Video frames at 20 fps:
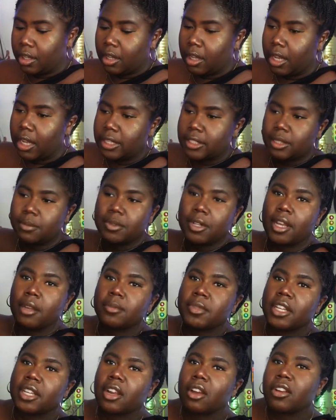And sometimes
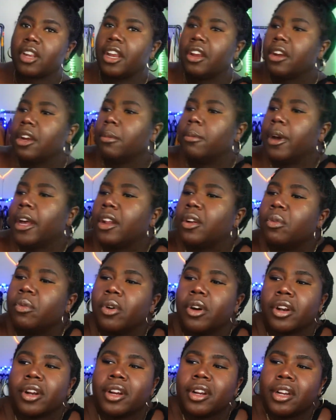like I'll carry a bottle of
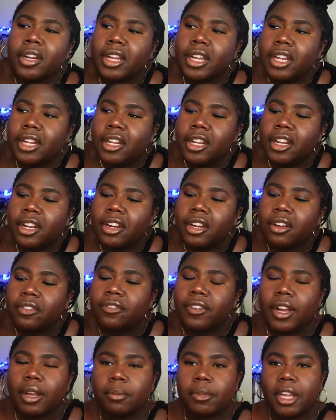water in here if
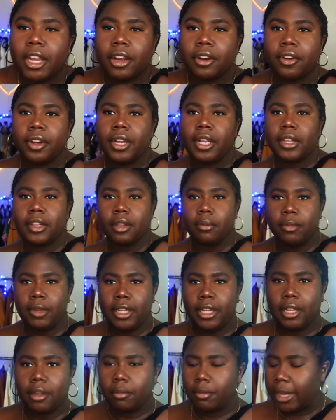I'm carrying the
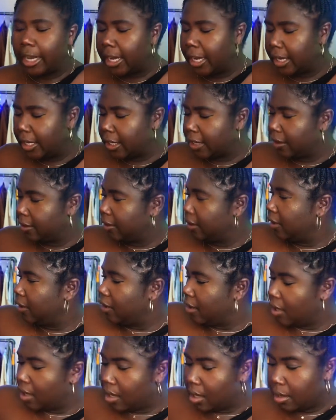medium bag.
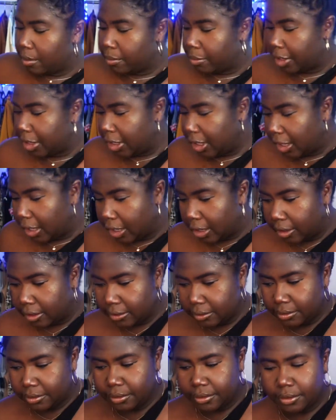But yeah,
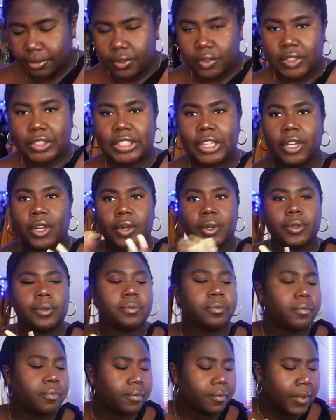so
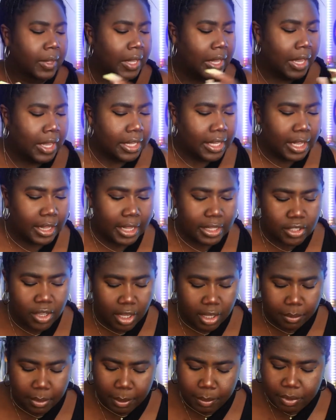yeah, that's
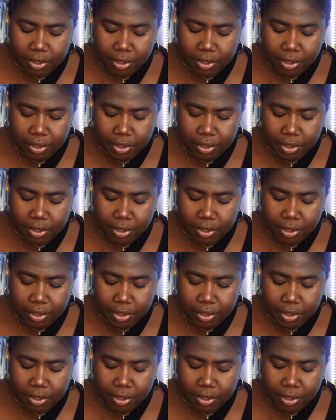all I'm able